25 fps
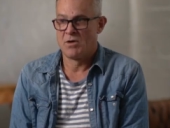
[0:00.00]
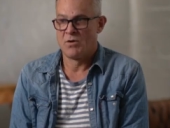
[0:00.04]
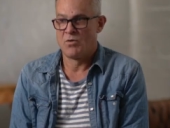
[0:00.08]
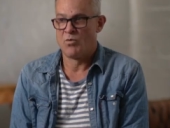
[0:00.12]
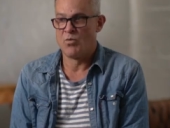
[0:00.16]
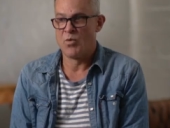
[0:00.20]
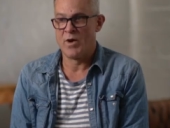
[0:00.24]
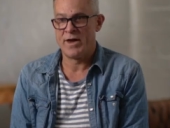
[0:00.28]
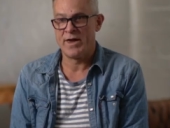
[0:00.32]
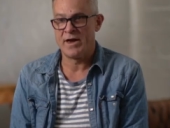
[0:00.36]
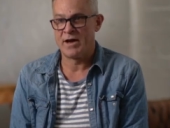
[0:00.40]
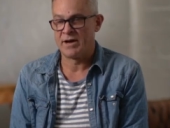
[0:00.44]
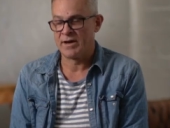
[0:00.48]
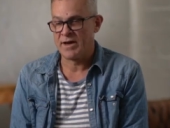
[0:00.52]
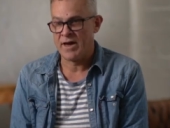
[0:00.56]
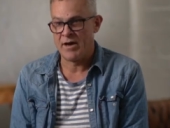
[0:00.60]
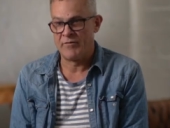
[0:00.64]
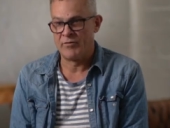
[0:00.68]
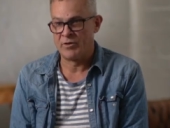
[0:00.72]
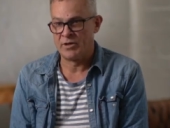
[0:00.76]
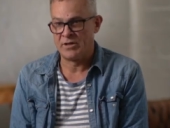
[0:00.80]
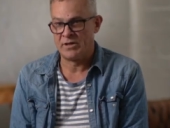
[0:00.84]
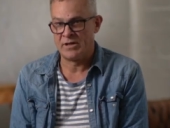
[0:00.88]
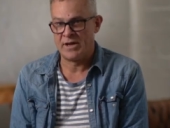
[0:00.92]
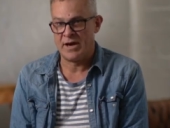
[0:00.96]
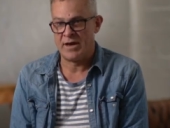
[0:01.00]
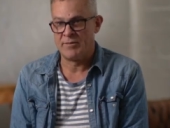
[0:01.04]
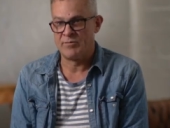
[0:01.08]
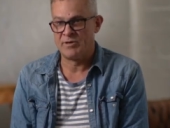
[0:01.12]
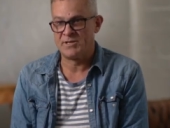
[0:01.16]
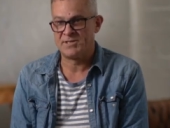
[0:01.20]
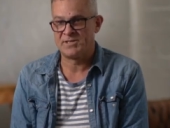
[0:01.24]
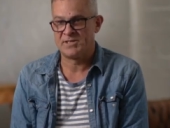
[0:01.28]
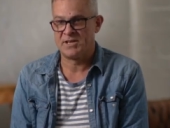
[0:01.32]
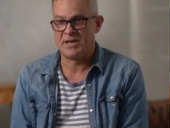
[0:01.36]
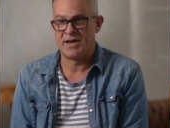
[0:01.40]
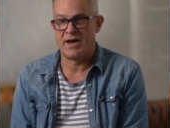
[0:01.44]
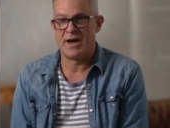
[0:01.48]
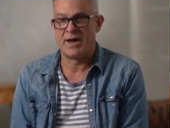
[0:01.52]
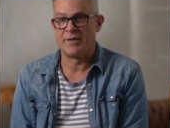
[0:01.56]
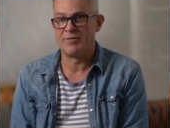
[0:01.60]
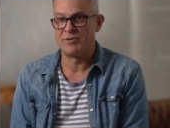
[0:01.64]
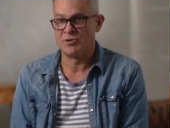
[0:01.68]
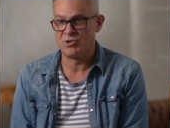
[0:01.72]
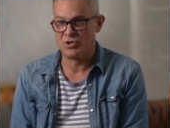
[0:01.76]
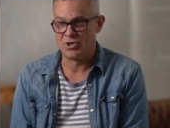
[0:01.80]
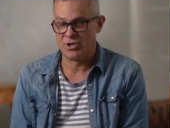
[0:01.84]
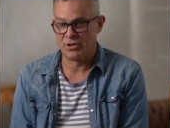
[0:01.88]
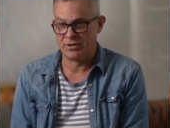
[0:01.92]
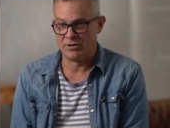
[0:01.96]
we uncovered at the ABC, other
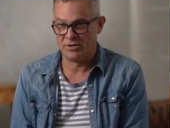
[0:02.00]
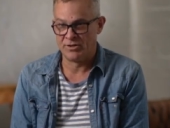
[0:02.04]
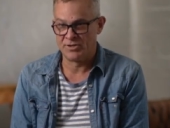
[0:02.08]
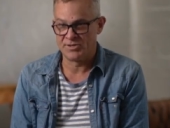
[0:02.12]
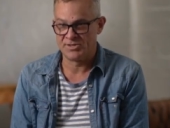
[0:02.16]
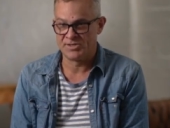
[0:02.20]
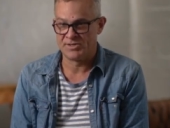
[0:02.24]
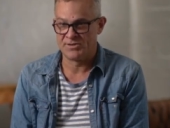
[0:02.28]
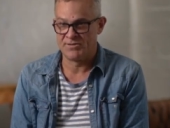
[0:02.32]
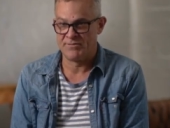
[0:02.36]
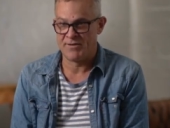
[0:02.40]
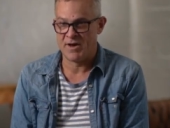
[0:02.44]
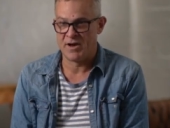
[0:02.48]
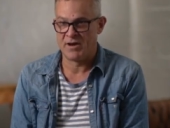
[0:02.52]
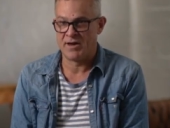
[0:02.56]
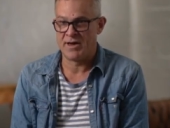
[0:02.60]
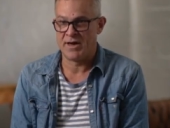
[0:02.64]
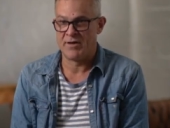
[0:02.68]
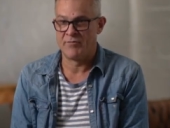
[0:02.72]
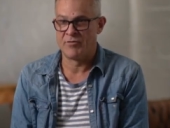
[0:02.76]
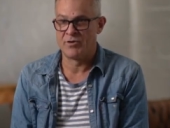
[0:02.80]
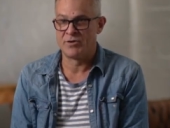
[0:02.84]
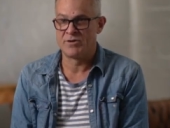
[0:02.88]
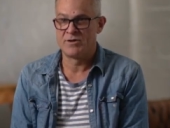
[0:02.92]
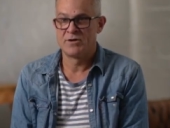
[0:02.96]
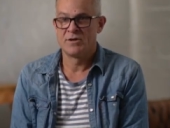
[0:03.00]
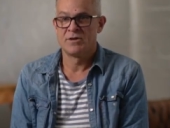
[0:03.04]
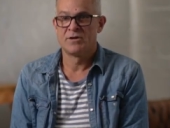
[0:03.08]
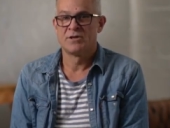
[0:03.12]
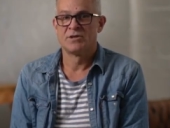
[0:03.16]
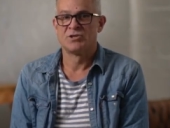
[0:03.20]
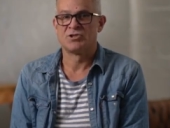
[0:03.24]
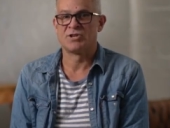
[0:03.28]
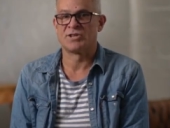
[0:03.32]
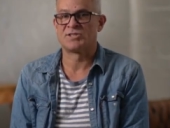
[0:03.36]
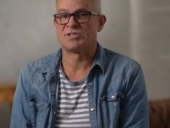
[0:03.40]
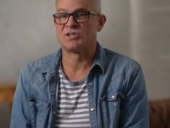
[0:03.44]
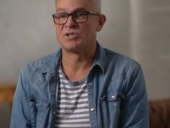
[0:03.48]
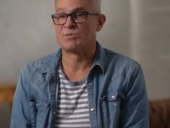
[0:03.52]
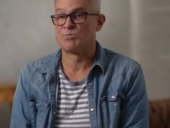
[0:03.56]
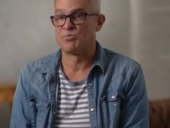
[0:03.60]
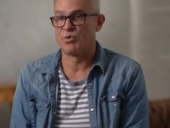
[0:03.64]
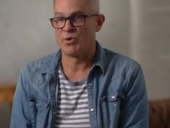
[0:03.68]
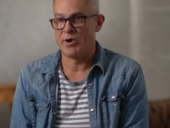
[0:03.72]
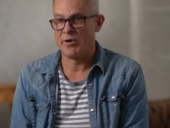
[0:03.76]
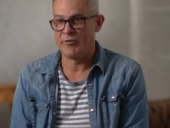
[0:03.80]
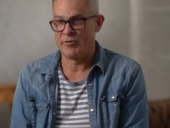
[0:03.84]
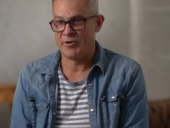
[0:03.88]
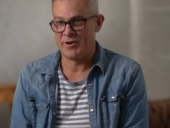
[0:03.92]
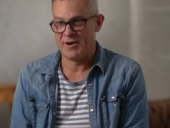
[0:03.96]
journalists have uncovered, Justice
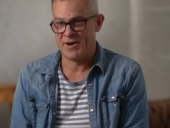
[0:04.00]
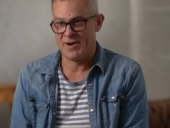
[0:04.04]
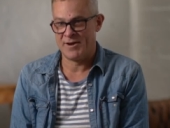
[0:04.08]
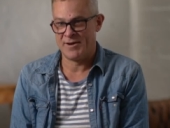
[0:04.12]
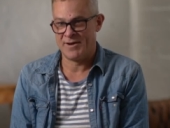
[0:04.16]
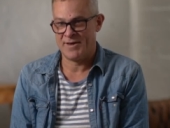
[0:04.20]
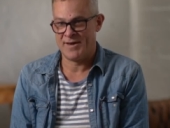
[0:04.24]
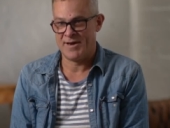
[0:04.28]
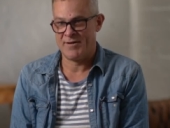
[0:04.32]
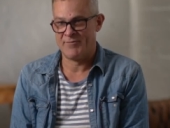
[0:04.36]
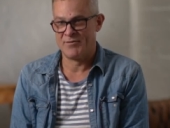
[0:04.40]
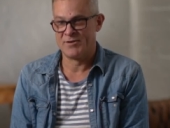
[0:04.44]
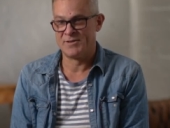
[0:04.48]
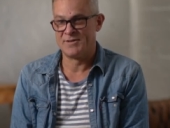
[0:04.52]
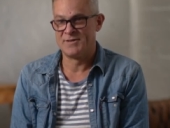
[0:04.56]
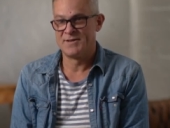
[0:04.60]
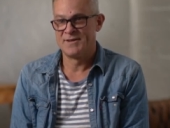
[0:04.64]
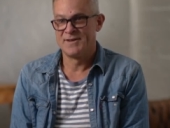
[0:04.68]
Brereton uncovered,